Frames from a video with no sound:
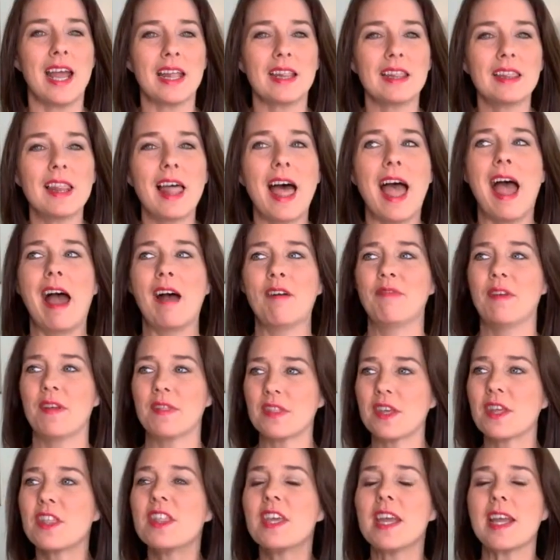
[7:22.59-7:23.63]
and laugh
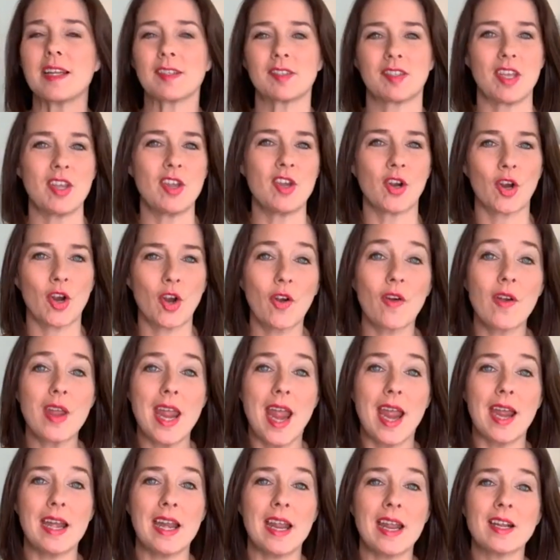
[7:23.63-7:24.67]
at the things that you're
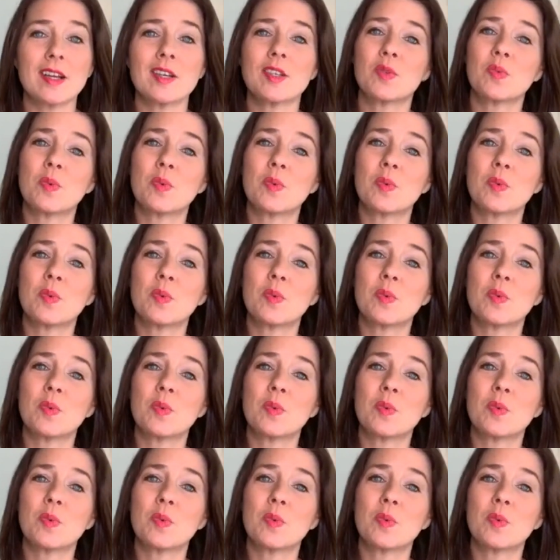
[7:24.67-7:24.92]
creating.